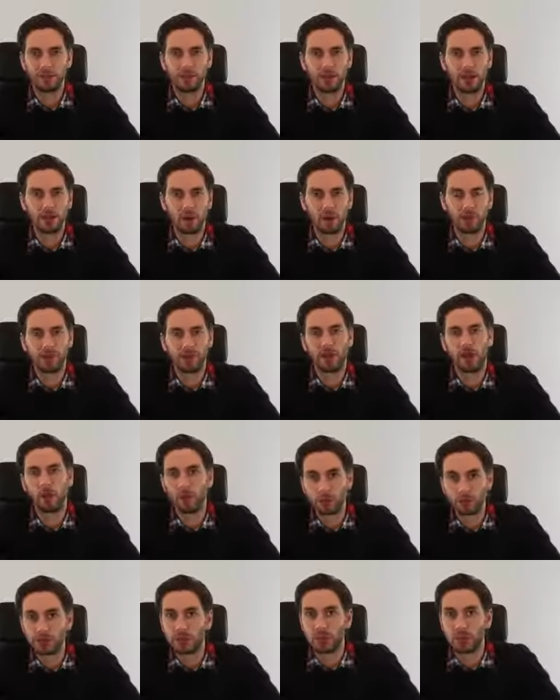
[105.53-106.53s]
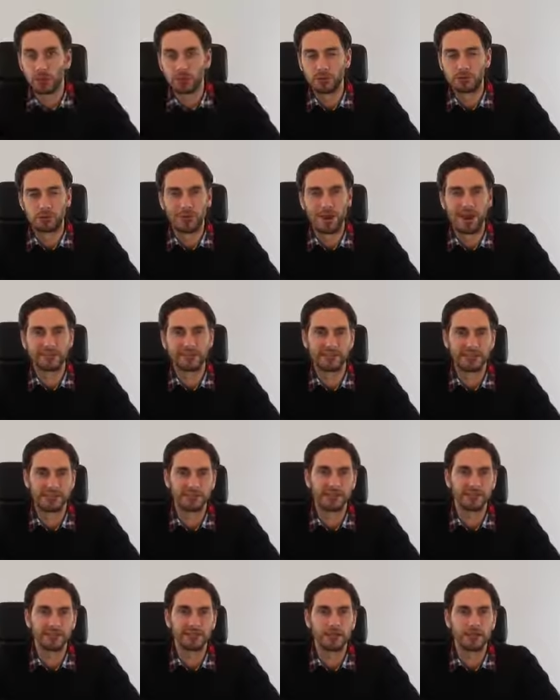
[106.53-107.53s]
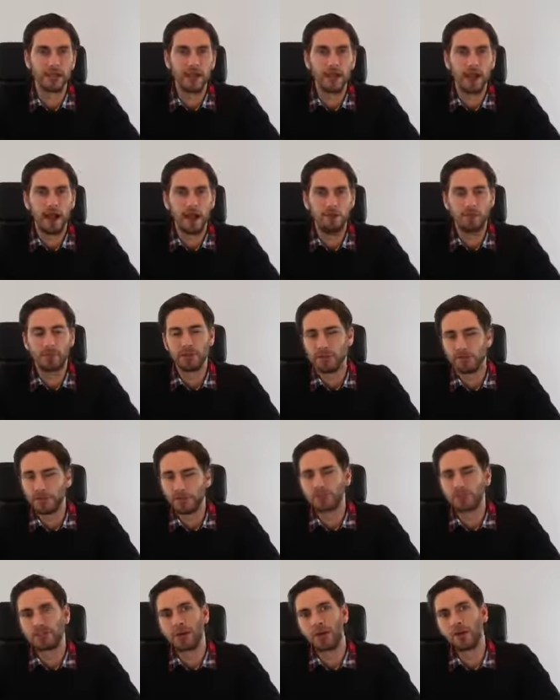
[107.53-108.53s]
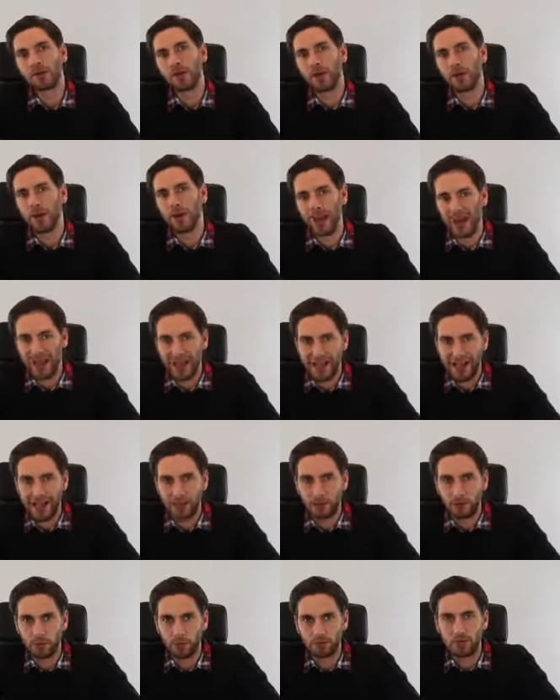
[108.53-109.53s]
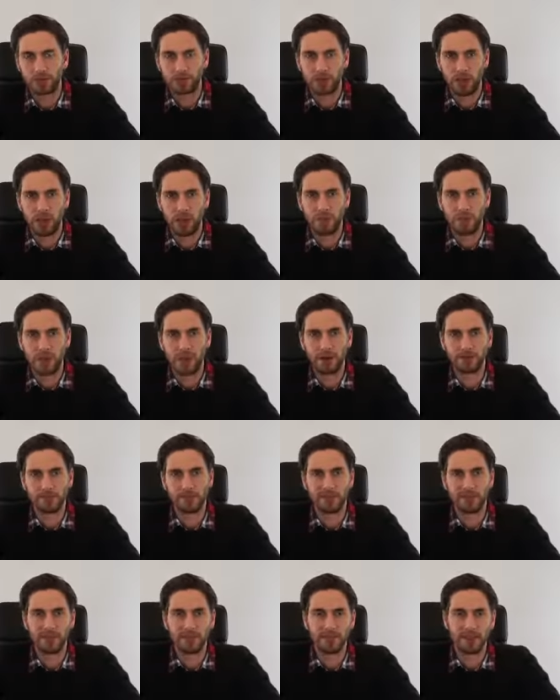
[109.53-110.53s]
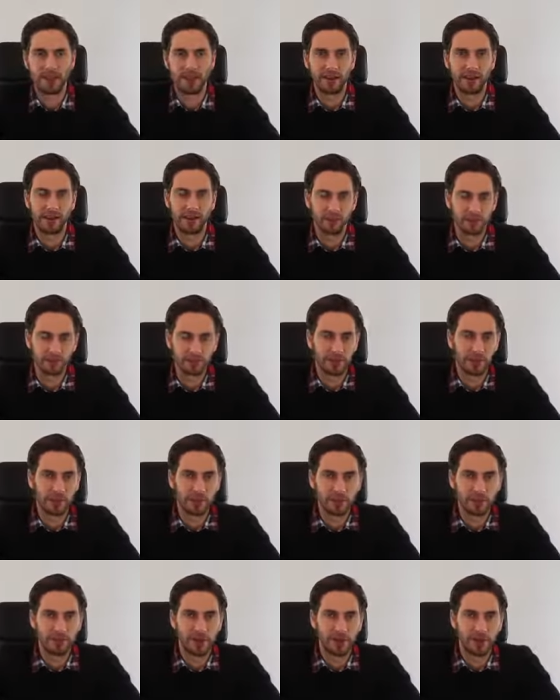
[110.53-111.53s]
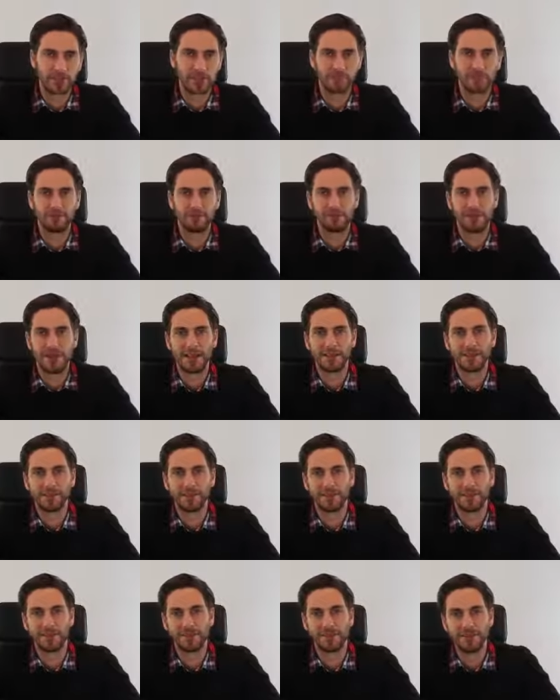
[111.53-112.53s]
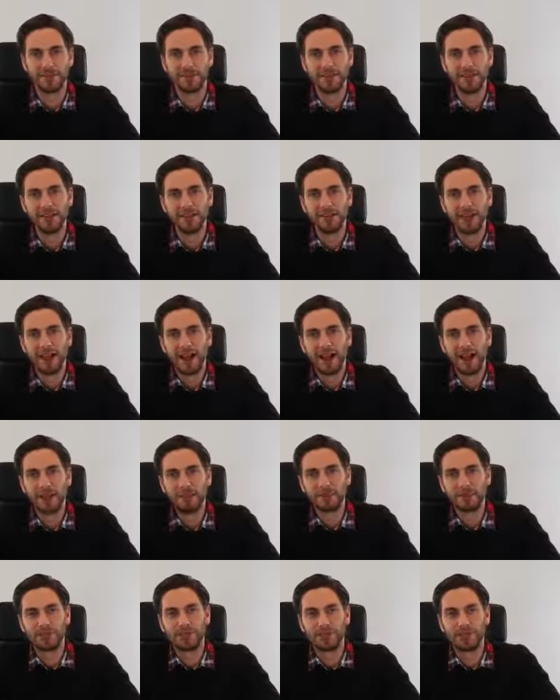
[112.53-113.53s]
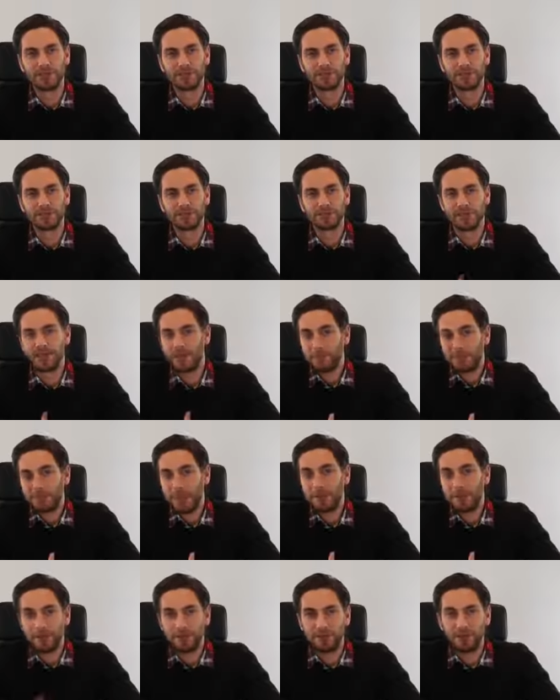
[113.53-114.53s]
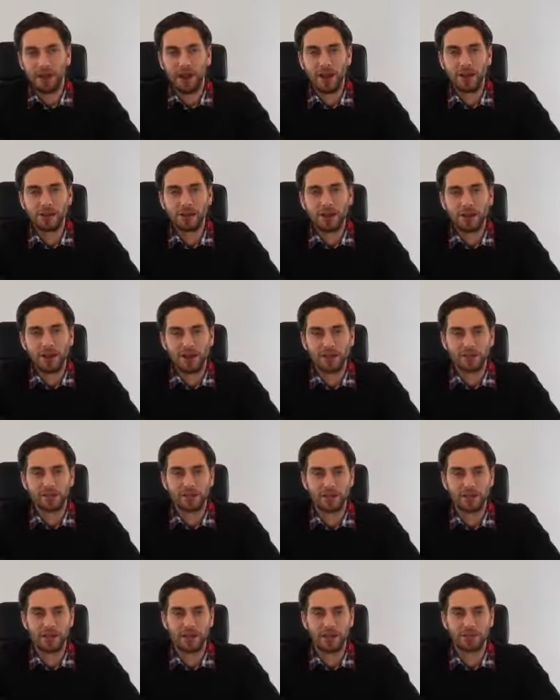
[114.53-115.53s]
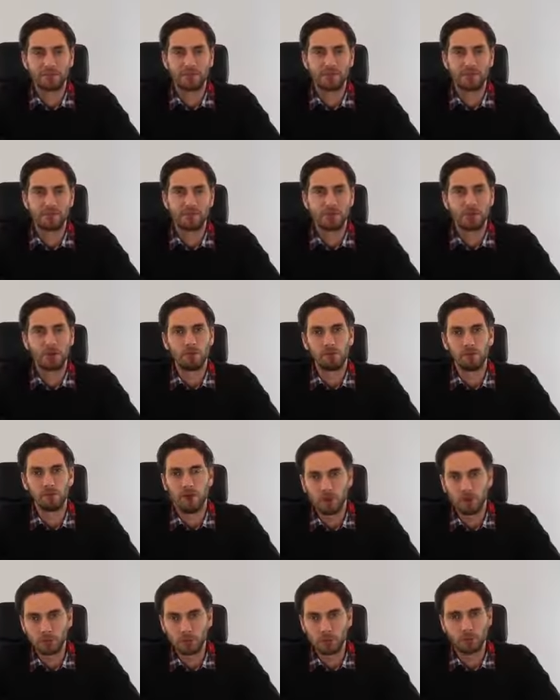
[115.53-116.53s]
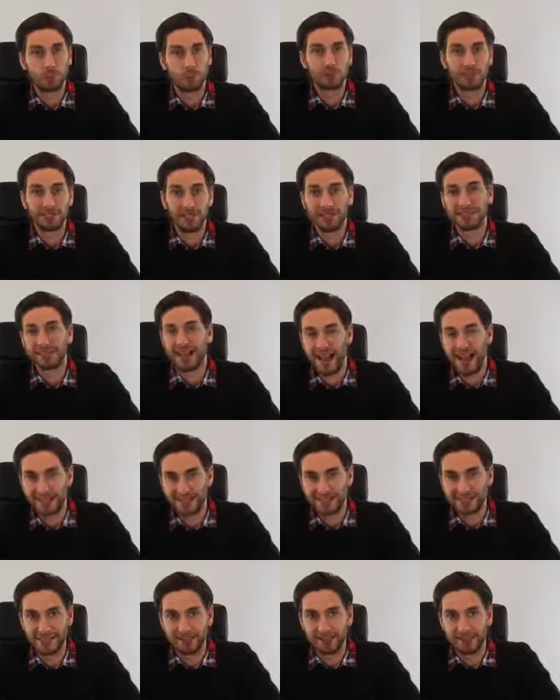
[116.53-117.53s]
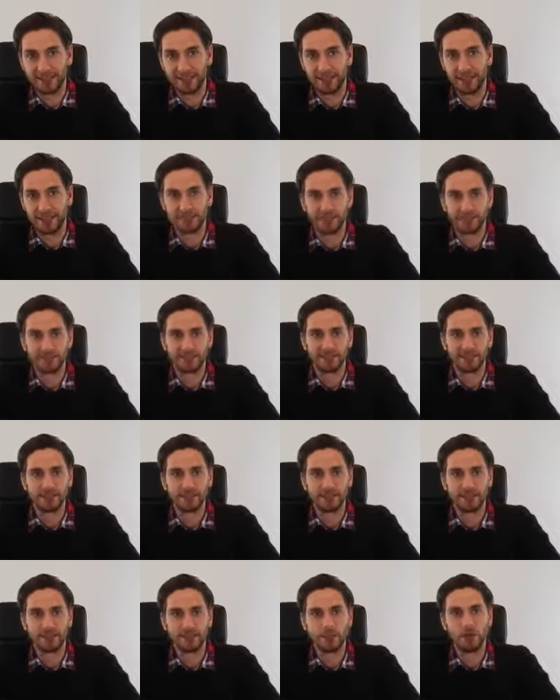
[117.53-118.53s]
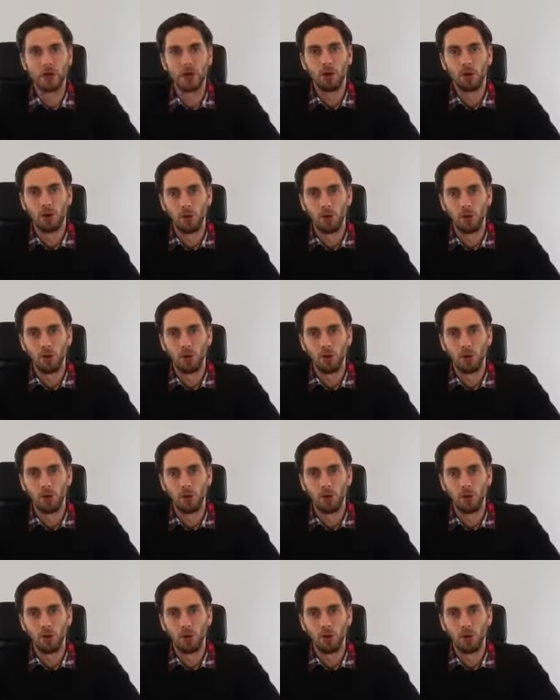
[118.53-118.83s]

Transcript: doing a lot of the old school strategies, but you just don't know how to go about it, then I've got some interesting information for you. Because let me tell you, over the last few years, I've built multiple 6- and 7-figure businesses,